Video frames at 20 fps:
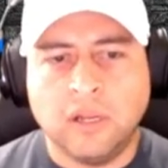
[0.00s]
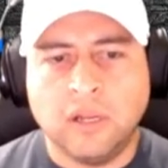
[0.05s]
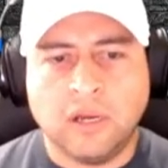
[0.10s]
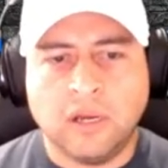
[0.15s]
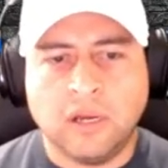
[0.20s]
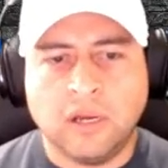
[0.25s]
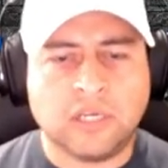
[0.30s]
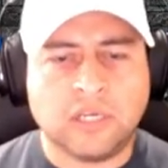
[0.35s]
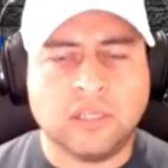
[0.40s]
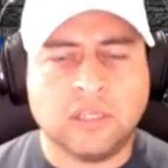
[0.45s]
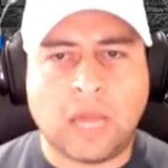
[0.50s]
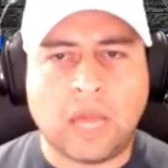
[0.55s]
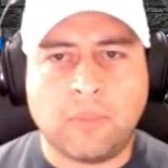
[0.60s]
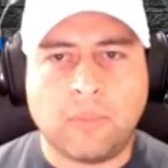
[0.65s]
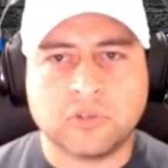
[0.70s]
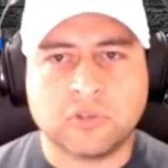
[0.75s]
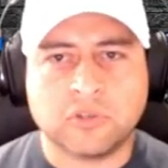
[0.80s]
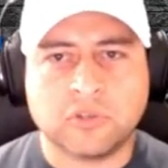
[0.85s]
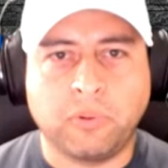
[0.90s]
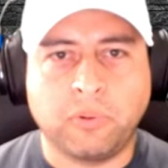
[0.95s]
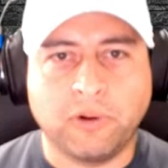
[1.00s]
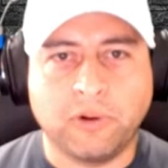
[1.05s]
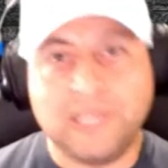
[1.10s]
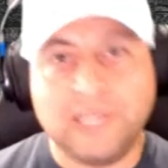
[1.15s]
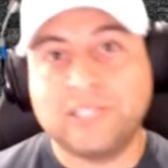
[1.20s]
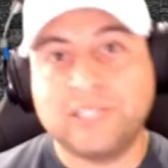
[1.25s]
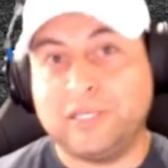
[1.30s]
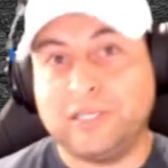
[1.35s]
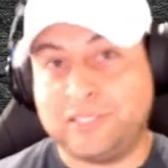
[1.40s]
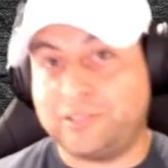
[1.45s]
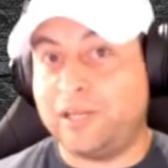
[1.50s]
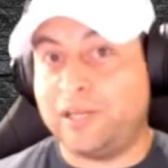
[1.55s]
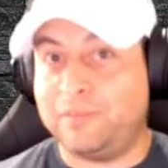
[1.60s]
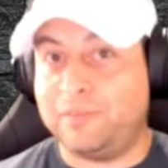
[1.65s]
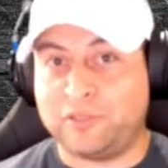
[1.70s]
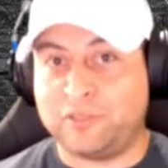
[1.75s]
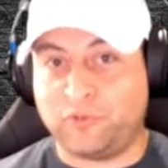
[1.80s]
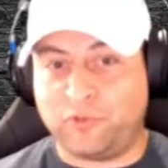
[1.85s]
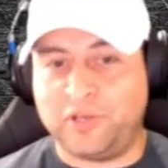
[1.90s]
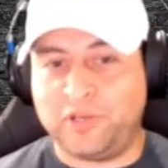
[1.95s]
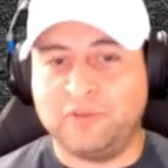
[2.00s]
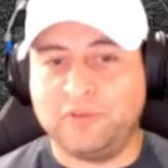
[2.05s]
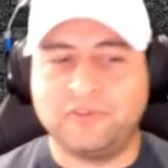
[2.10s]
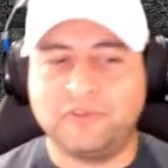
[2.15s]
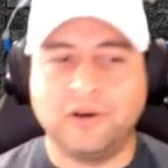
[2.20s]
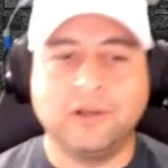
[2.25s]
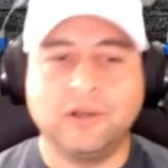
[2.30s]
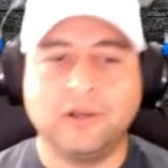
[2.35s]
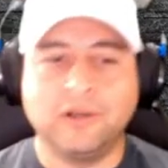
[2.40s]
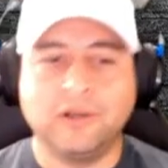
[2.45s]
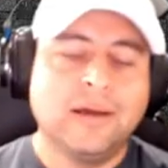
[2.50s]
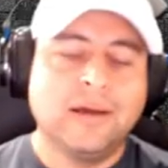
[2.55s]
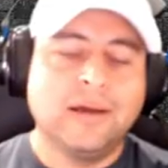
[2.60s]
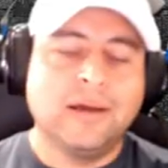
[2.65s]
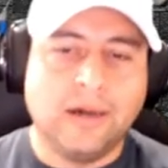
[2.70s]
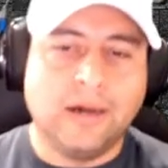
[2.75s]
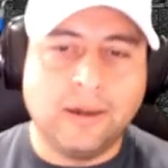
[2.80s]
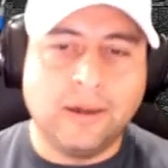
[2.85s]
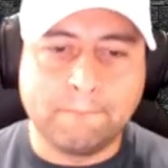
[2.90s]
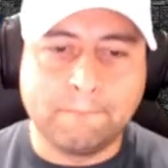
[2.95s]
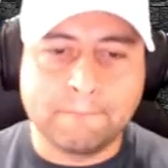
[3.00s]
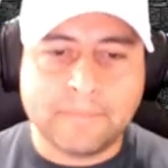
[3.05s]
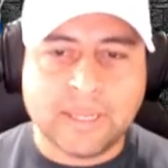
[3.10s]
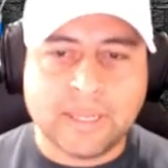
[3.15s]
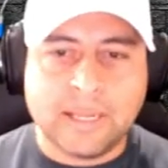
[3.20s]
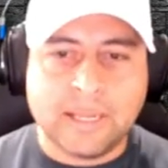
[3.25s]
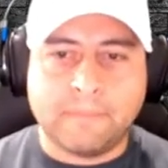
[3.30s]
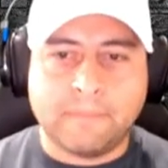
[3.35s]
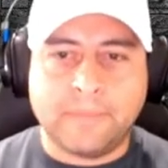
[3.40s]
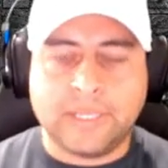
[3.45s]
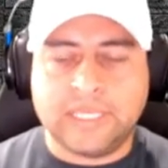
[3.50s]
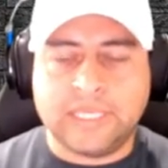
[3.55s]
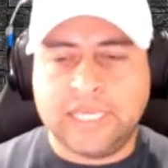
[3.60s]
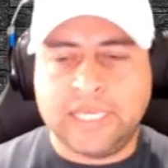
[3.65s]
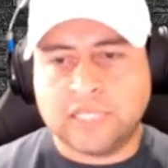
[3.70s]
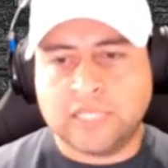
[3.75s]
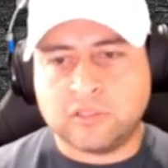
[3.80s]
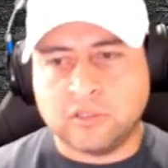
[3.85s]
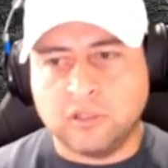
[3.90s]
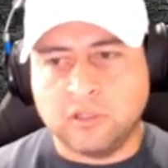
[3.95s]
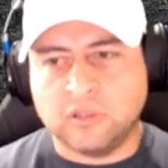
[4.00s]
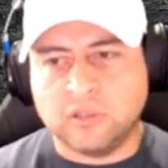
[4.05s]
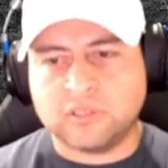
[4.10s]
I've gotten a lot more support until I started about the Freedom Phone. But yeah, so